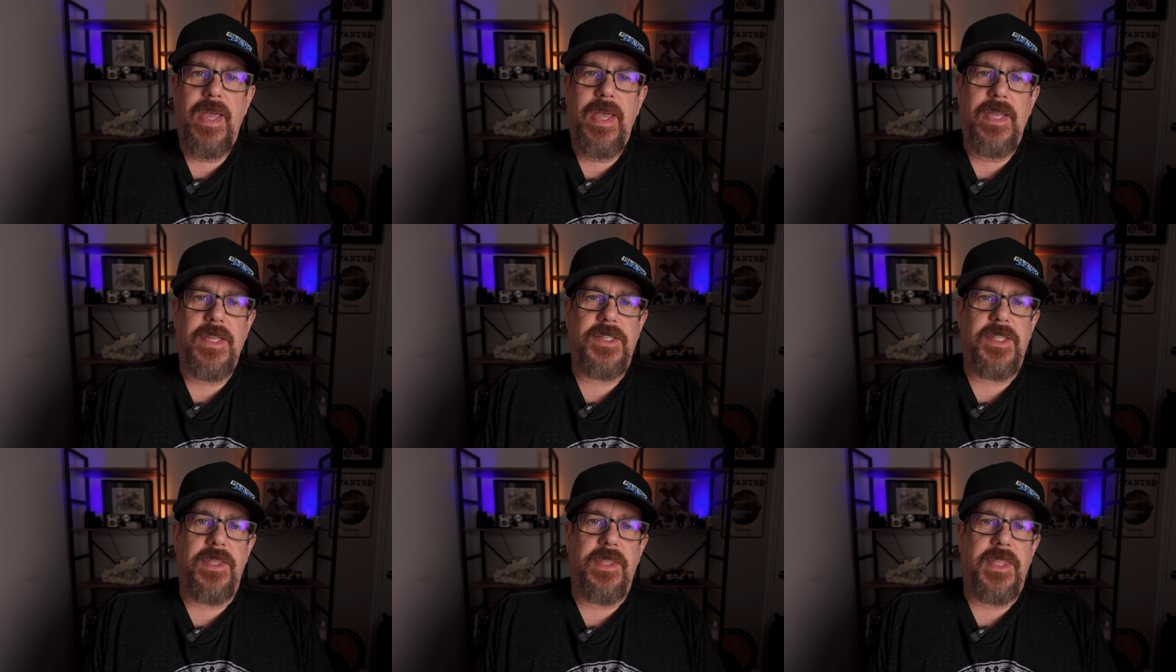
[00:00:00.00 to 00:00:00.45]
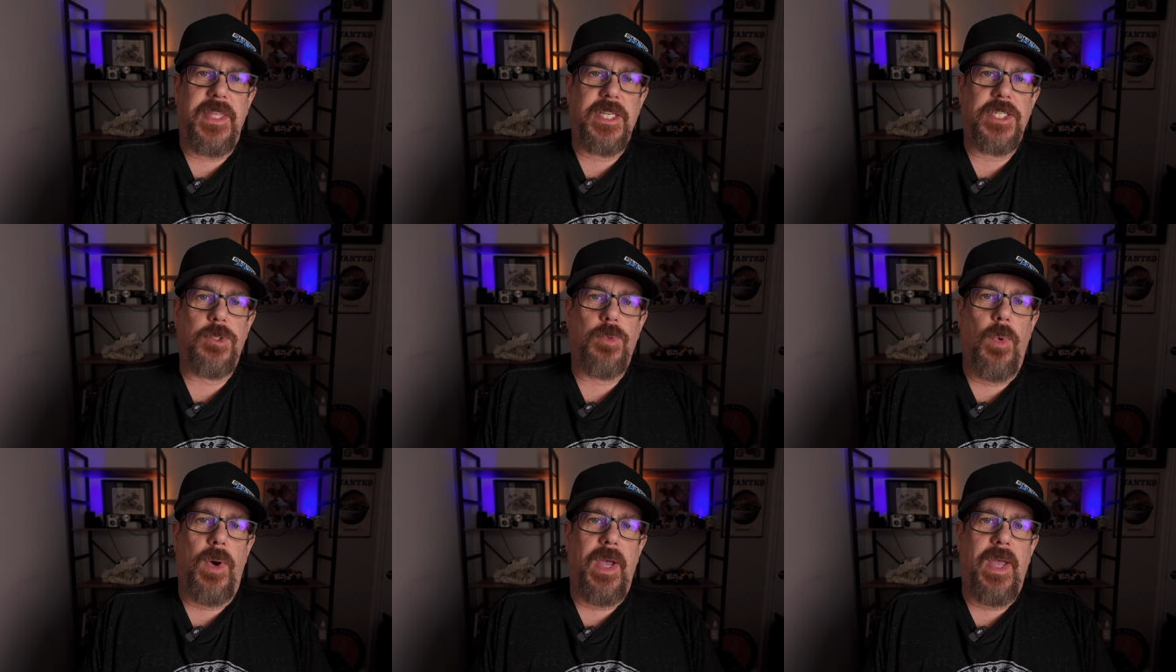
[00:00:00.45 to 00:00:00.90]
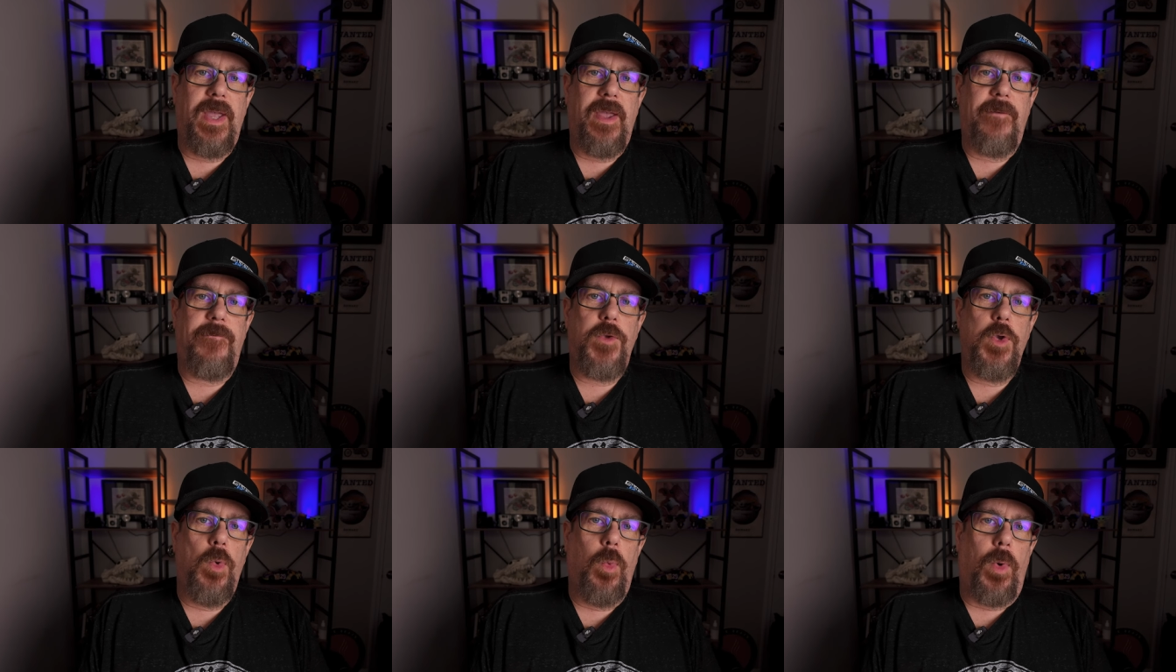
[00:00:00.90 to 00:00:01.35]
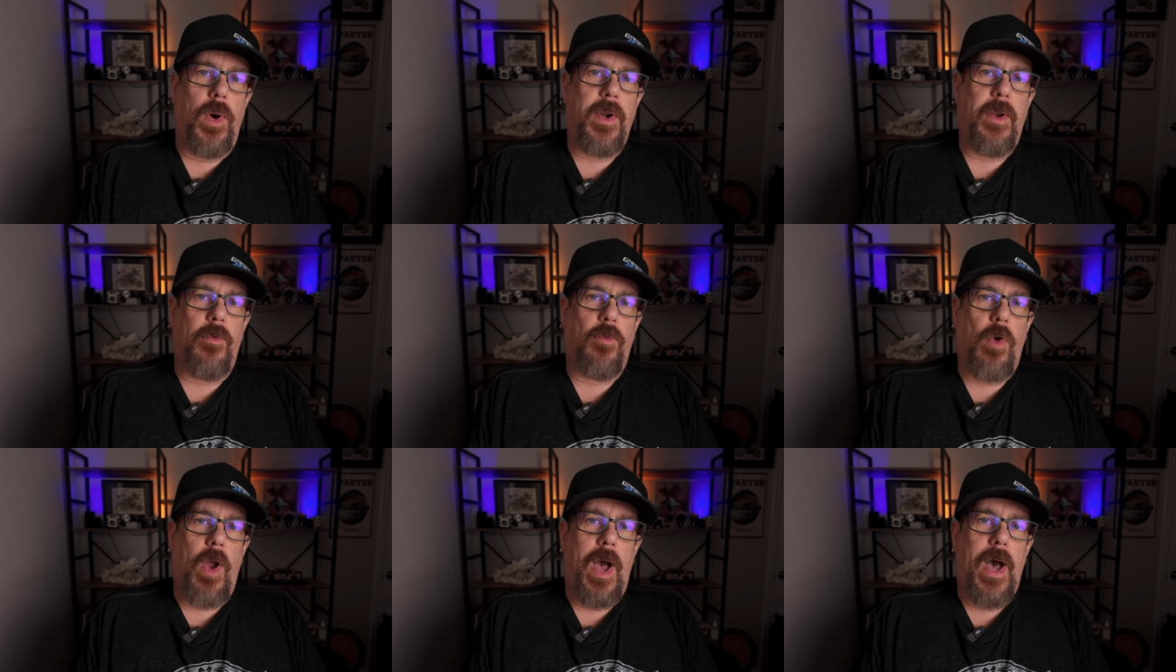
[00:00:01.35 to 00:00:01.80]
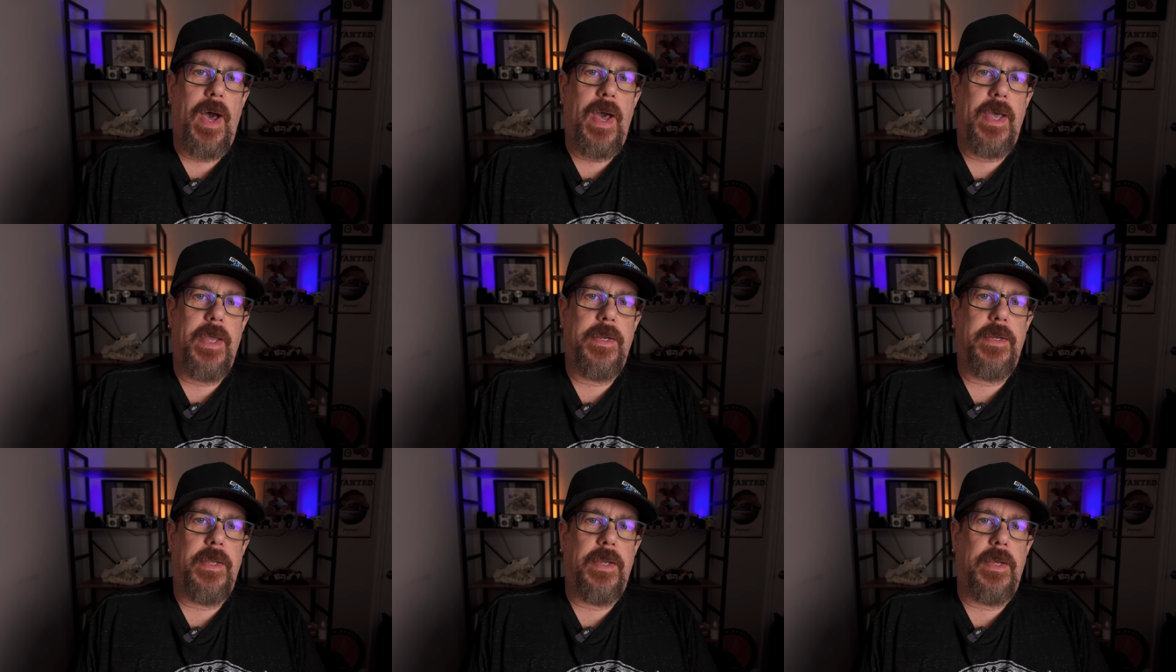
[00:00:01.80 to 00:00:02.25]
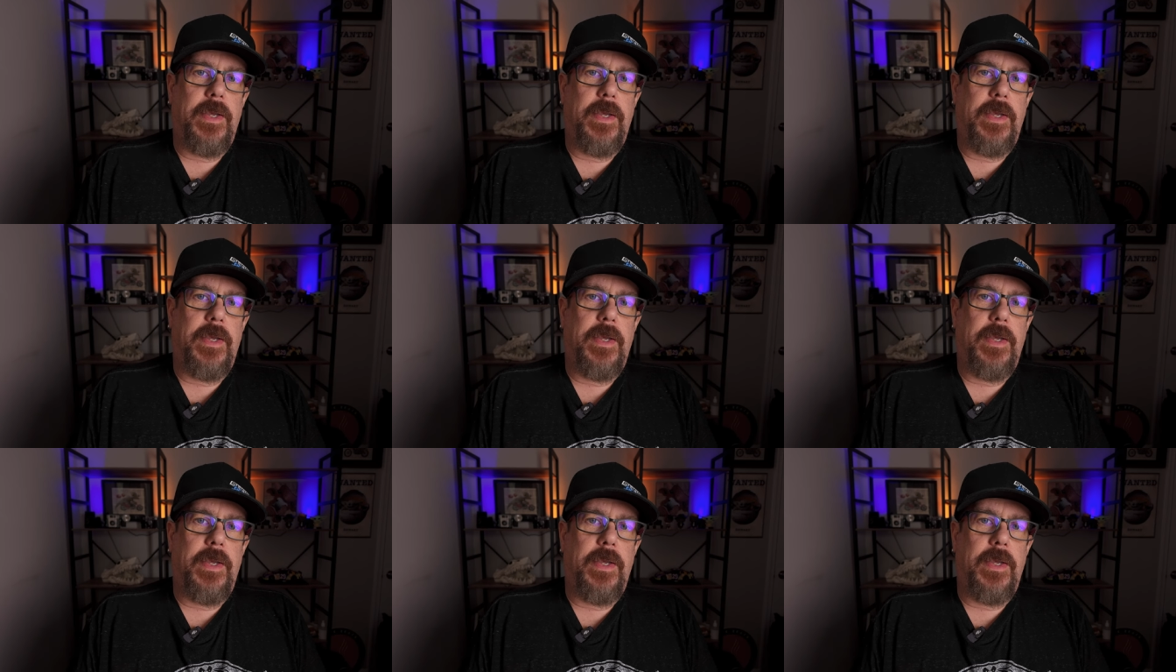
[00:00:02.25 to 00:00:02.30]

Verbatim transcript: is that this way, if you want to ride,